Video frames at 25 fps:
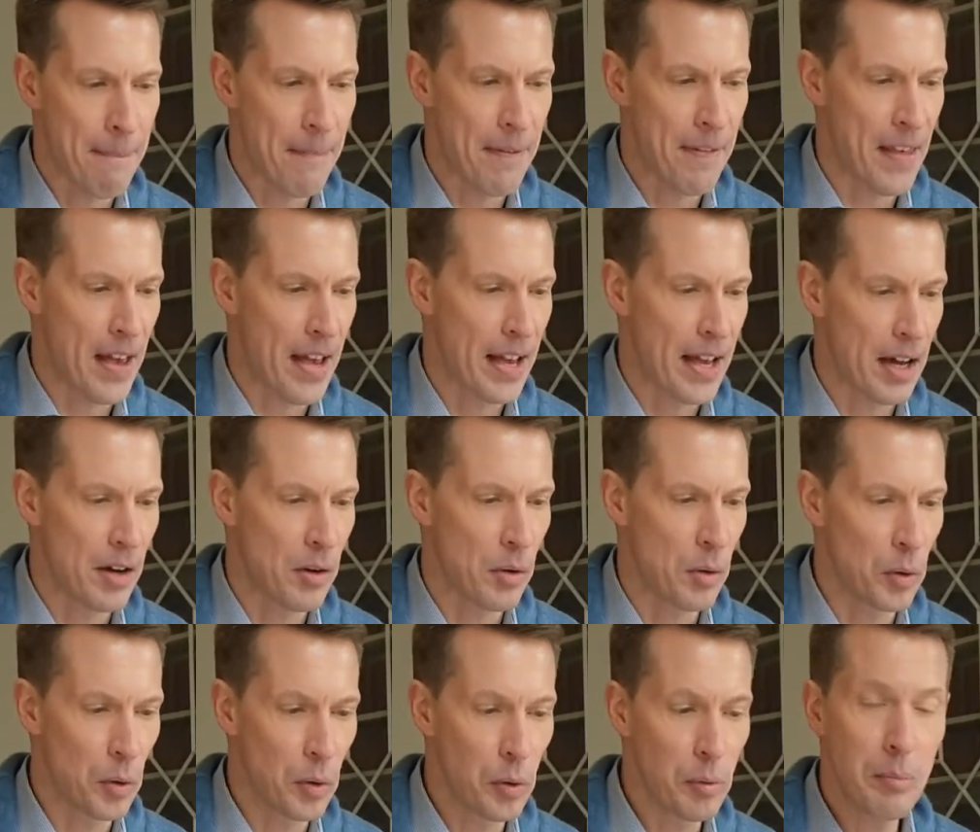They are
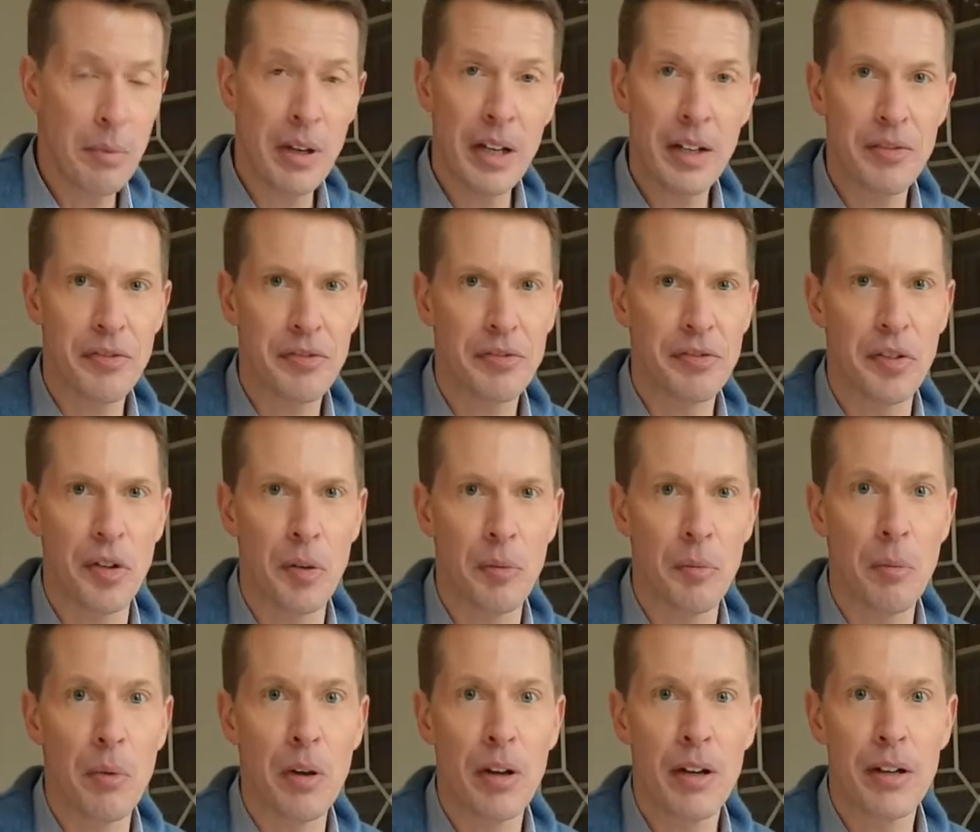all made
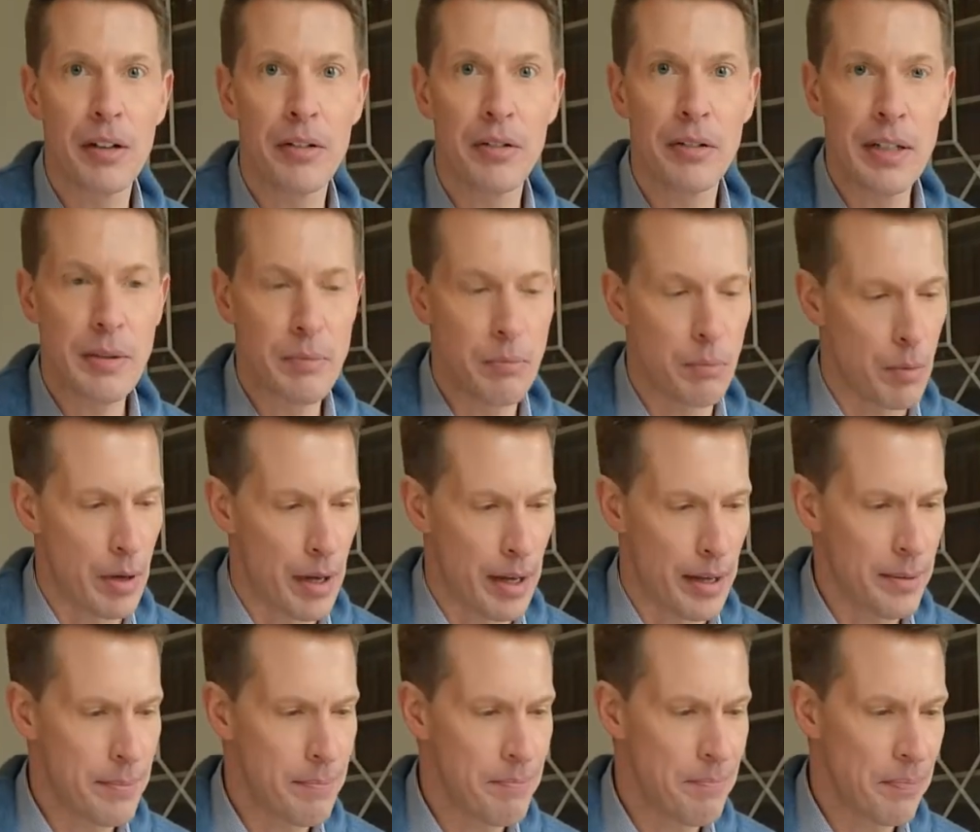from
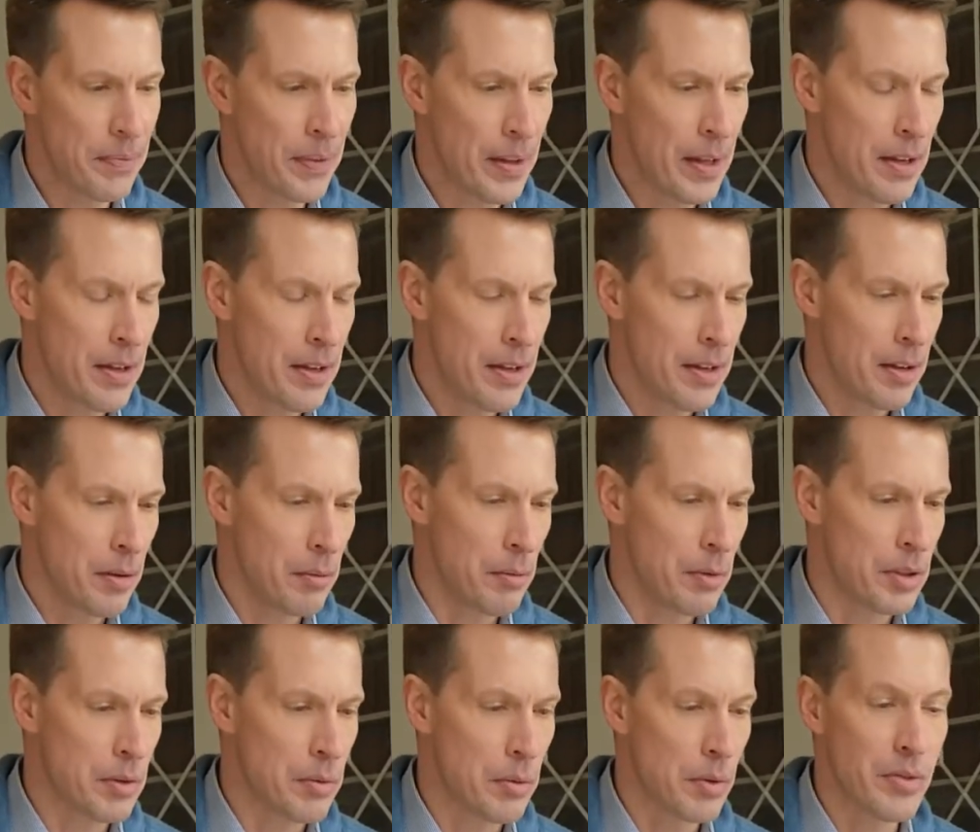creamware,
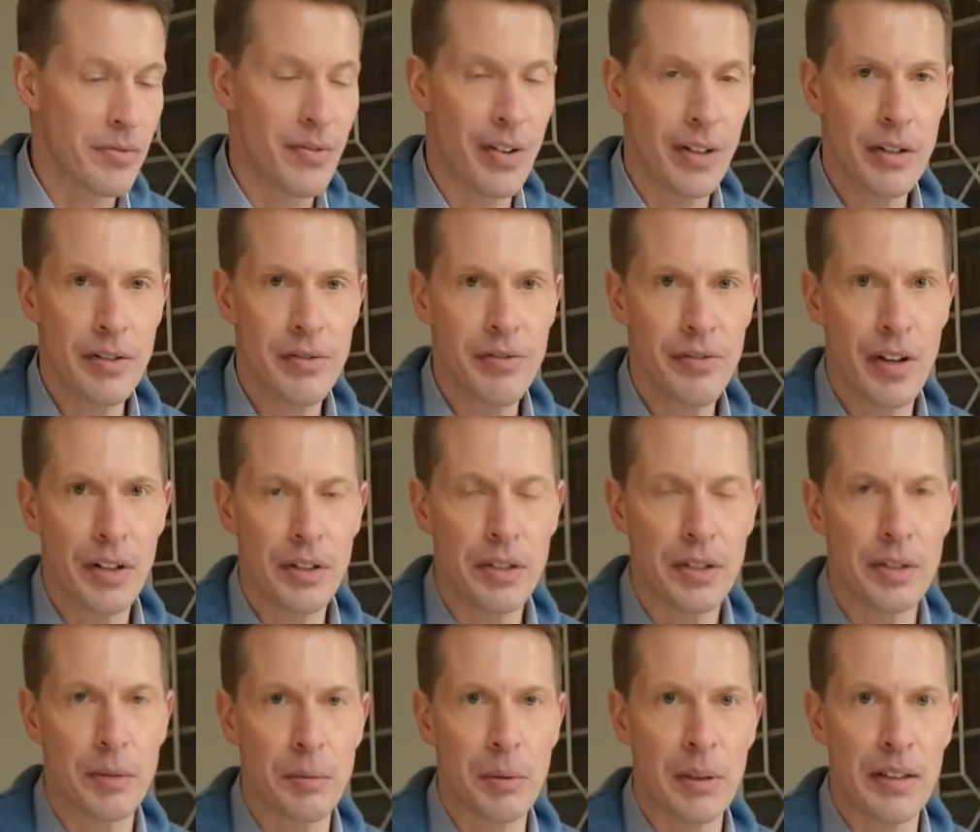which was very
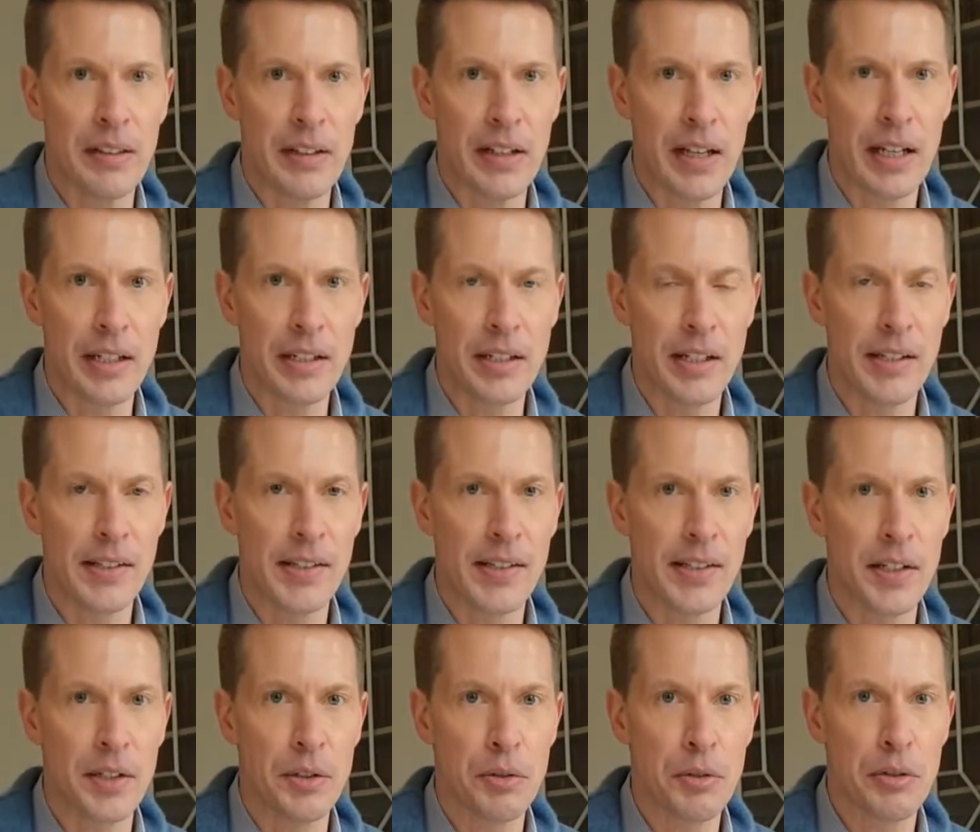fashionable in the 18th
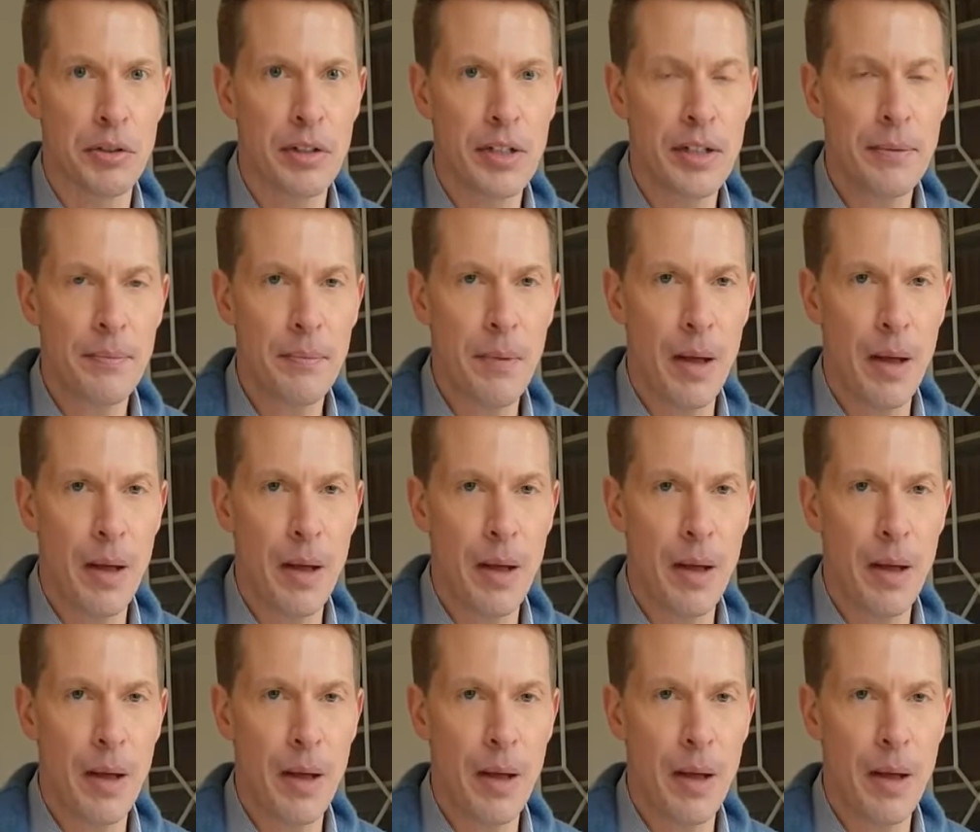century.